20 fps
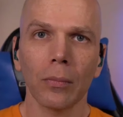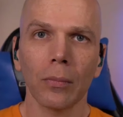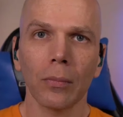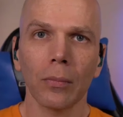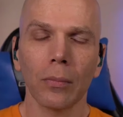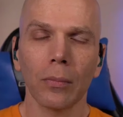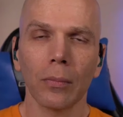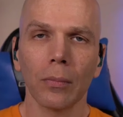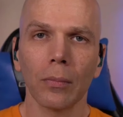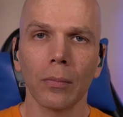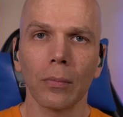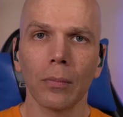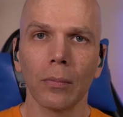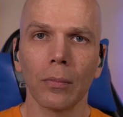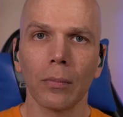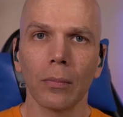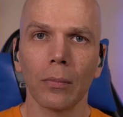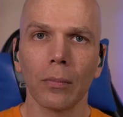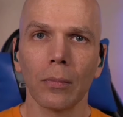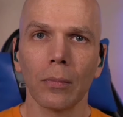
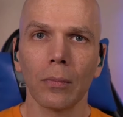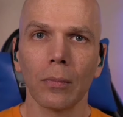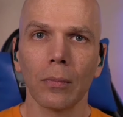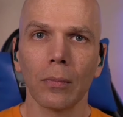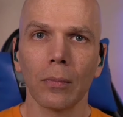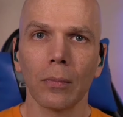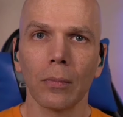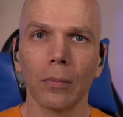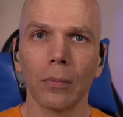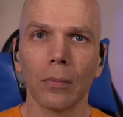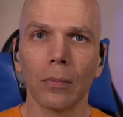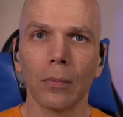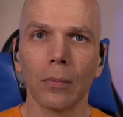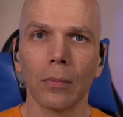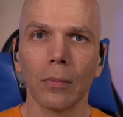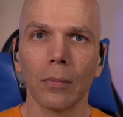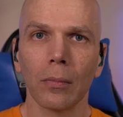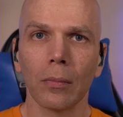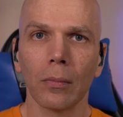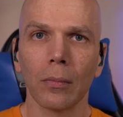
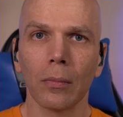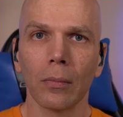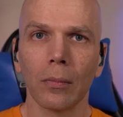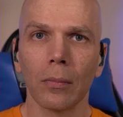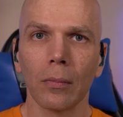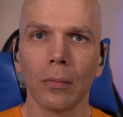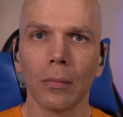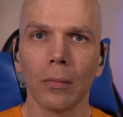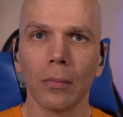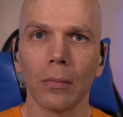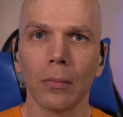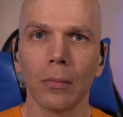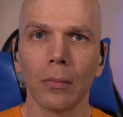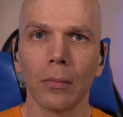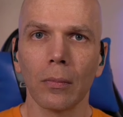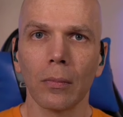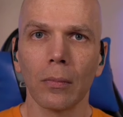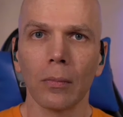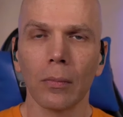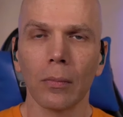
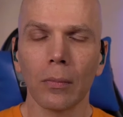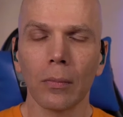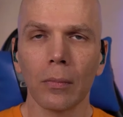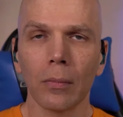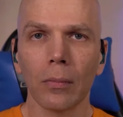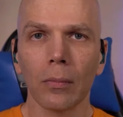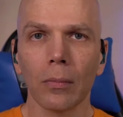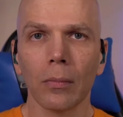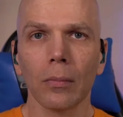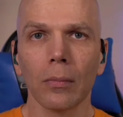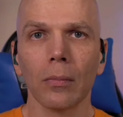This person isn't speaking.